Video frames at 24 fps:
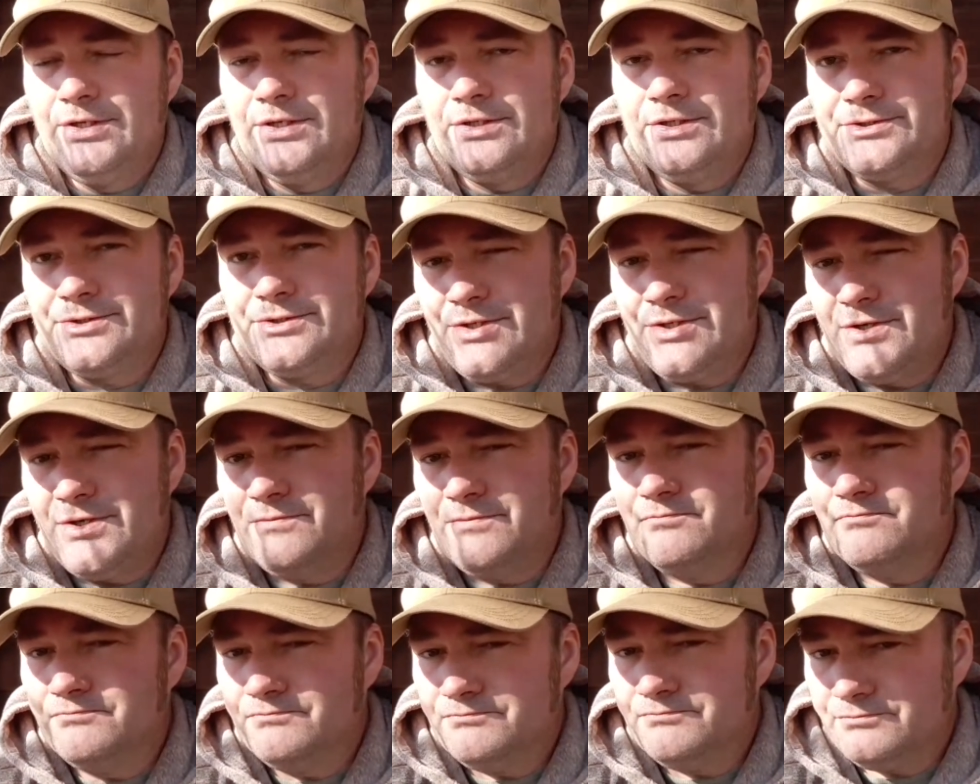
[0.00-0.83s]

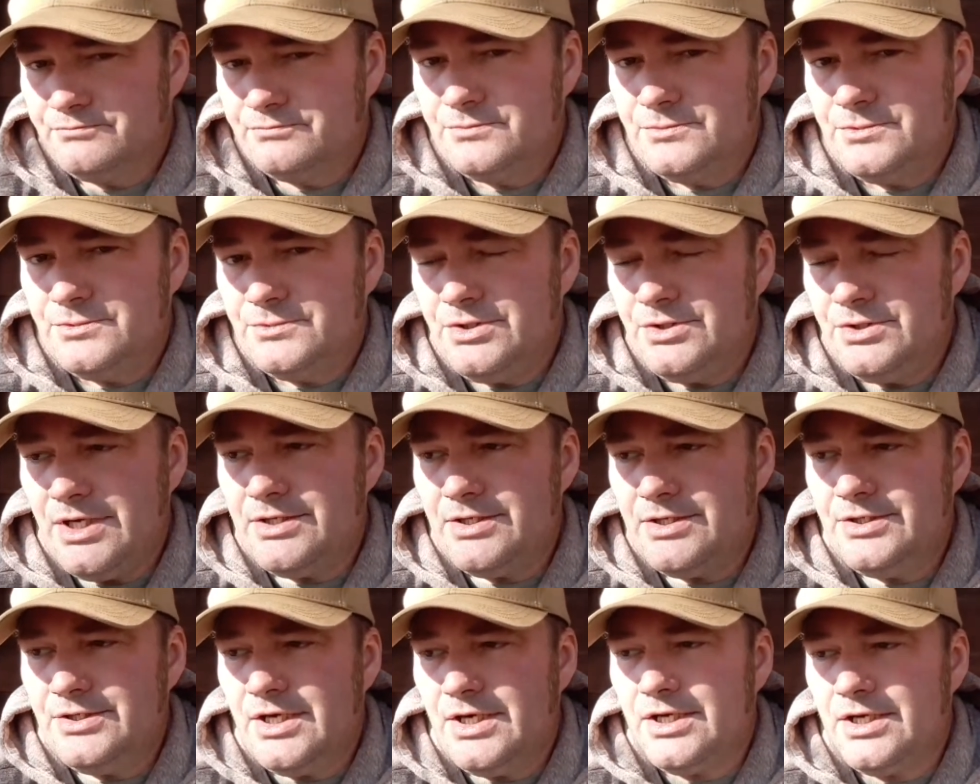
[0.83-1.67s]
So you
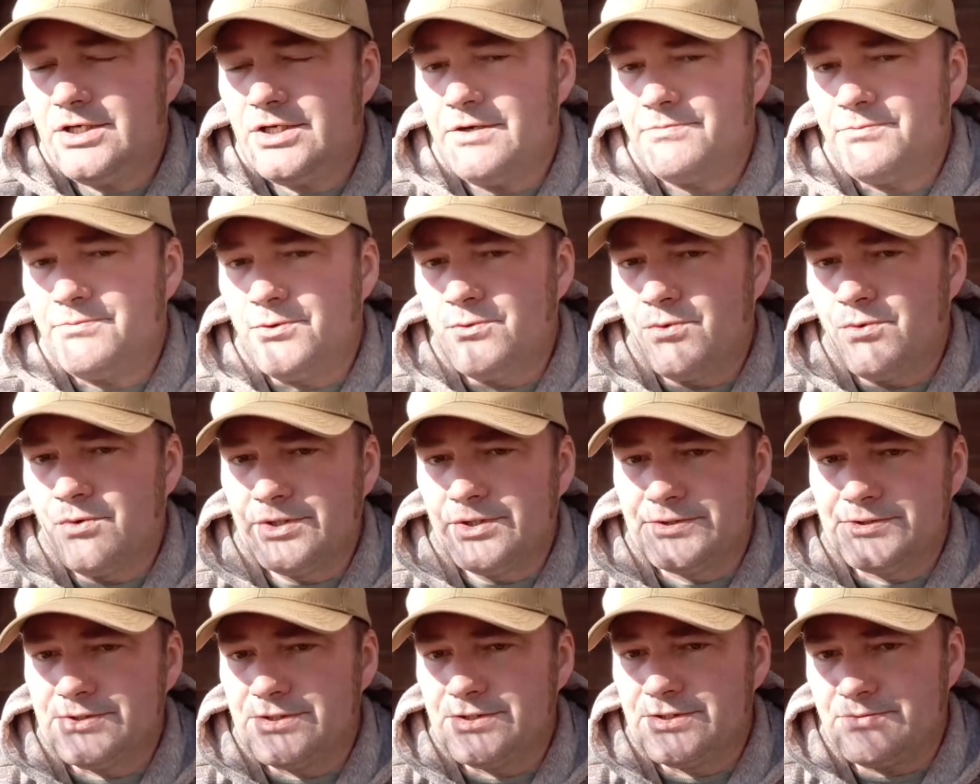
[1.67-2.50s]
got you got a couple
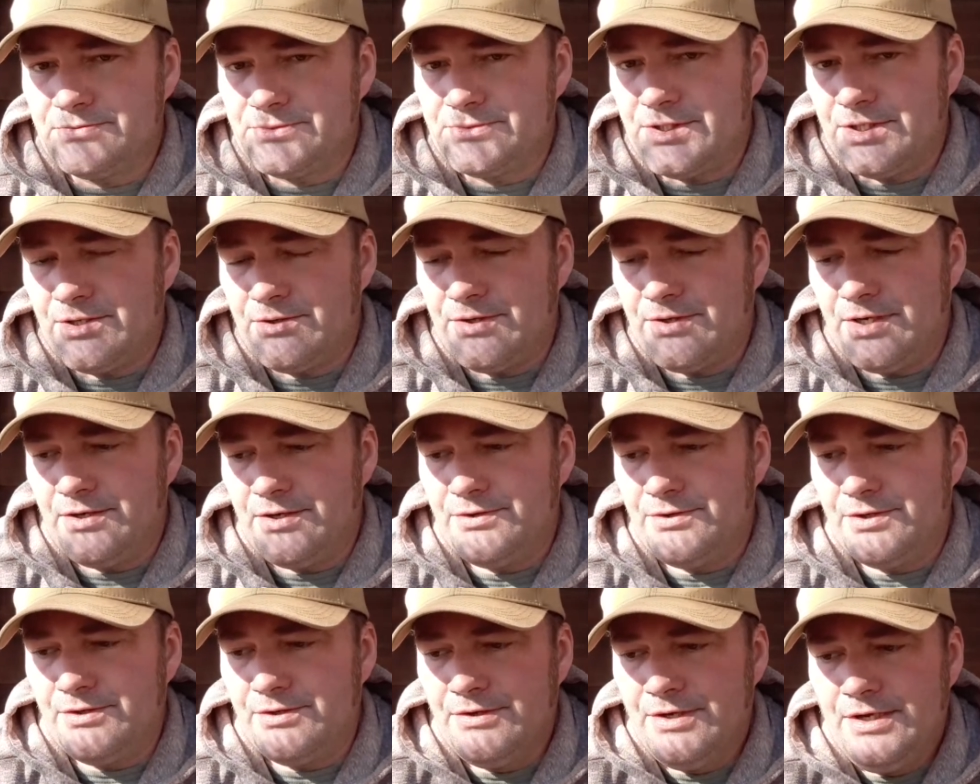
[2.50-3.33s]
warning systems that are out
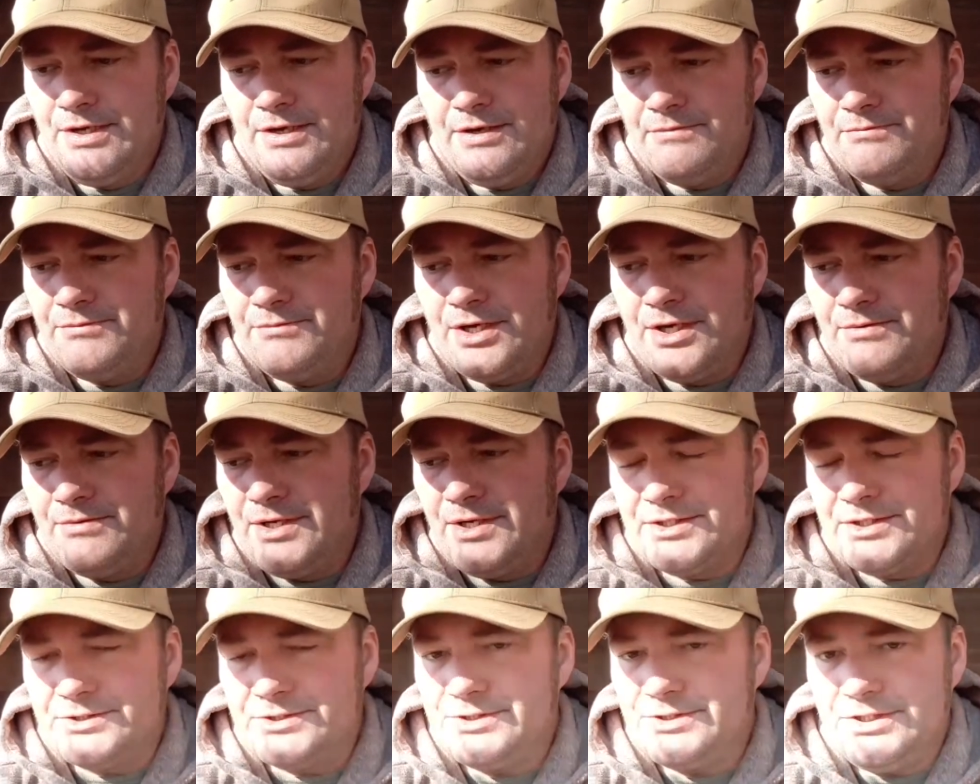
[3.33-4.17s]
there, but I'm
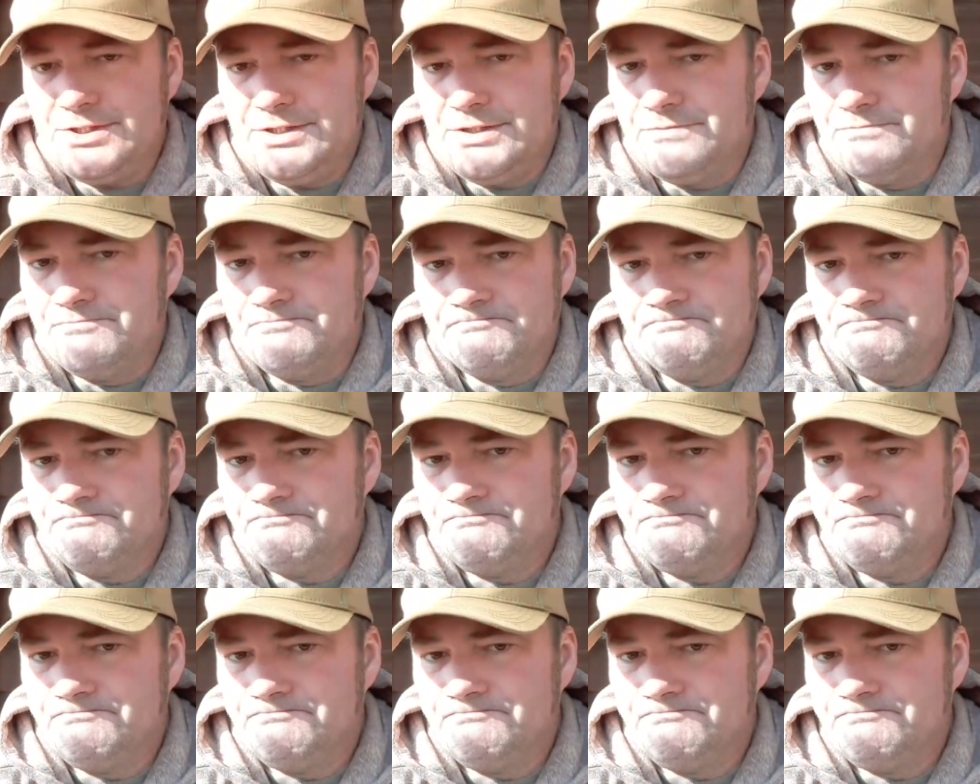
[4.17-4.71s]
not seeing